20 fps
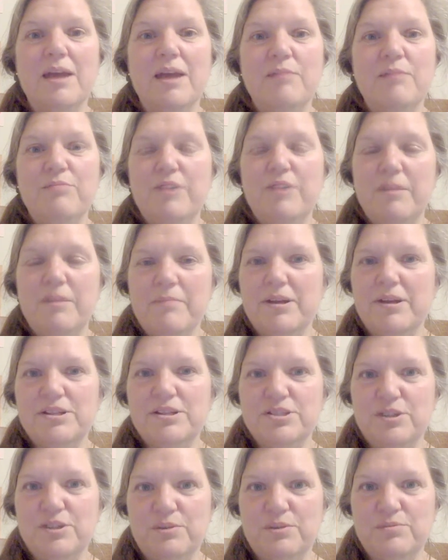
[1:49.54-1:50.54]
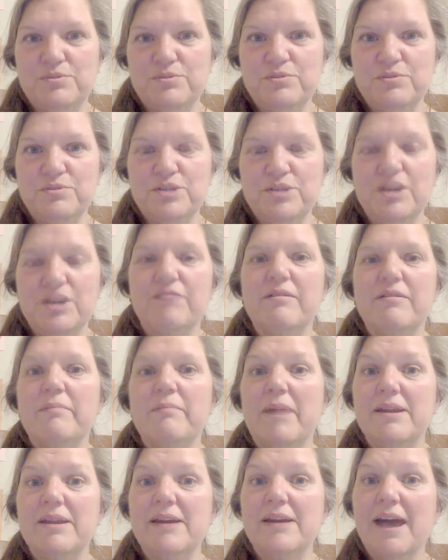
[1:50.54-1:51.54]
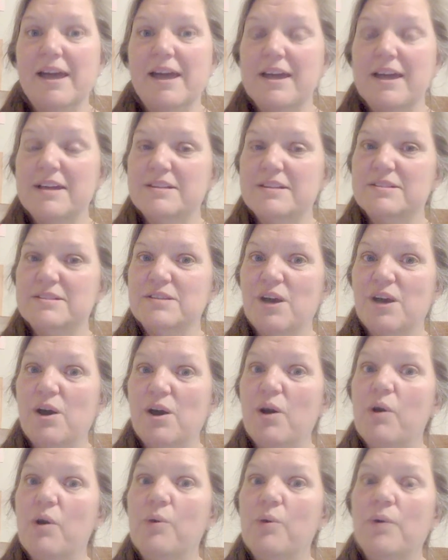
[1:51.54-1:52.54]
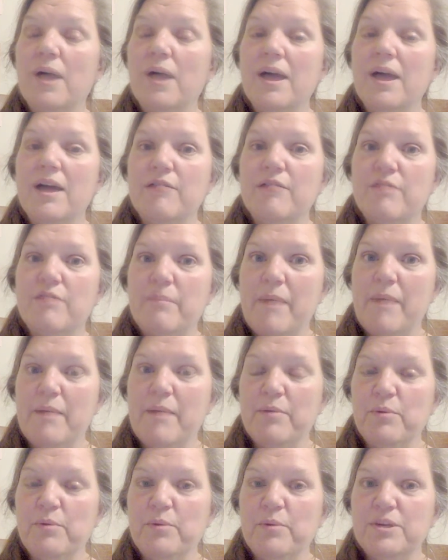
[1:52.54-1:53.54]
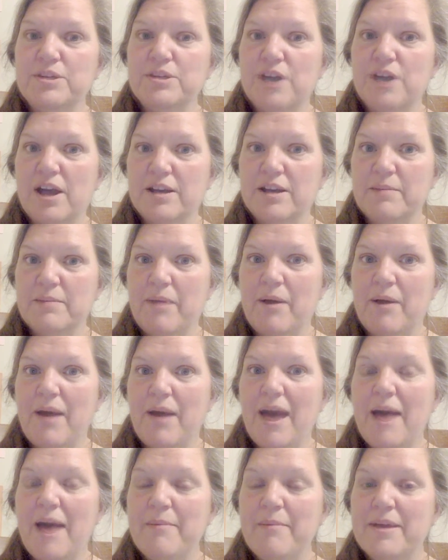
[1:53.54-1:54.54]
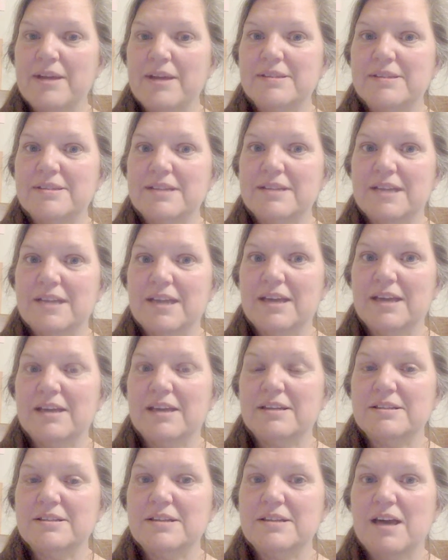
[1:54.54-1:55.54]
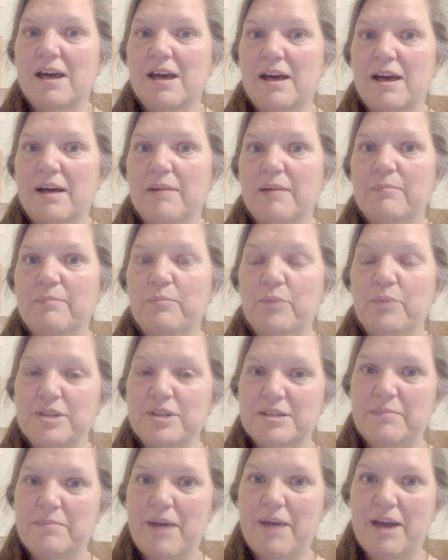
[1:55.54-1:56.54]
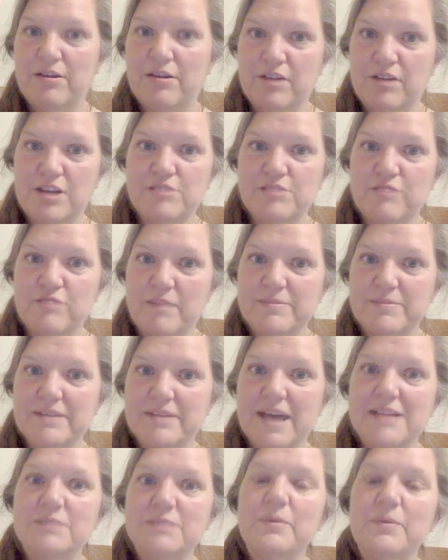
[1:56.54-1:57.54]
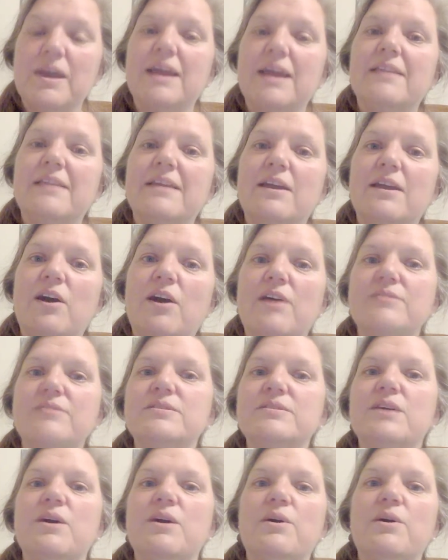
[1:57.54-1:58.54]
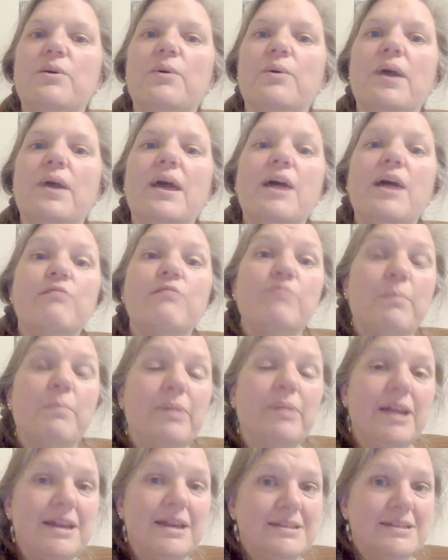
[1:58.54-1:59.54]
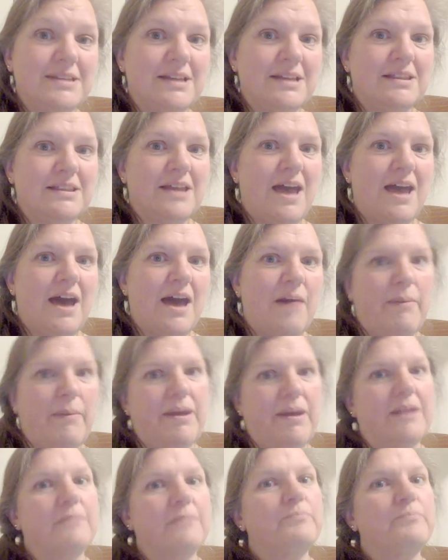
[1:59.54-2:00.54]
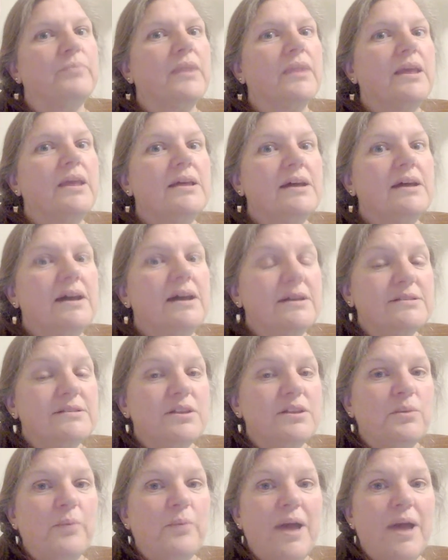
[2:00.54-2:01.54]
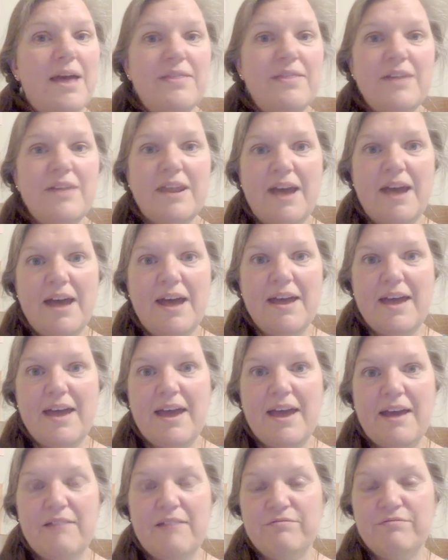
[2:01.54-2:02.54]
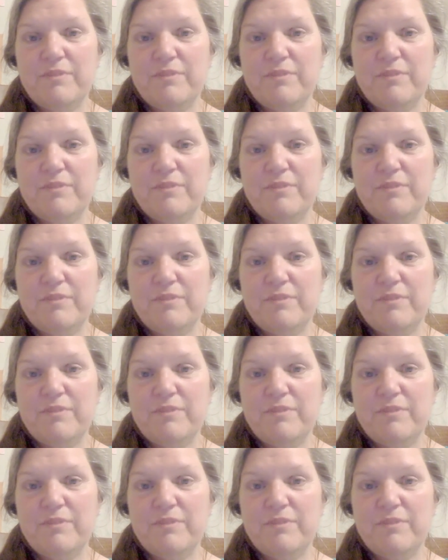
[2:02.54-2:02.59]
pretty much don't do sugar in my diet. So remember, we talked about habits, and we did pattern interrupts last week, and then also replacing the habit. So the way that I have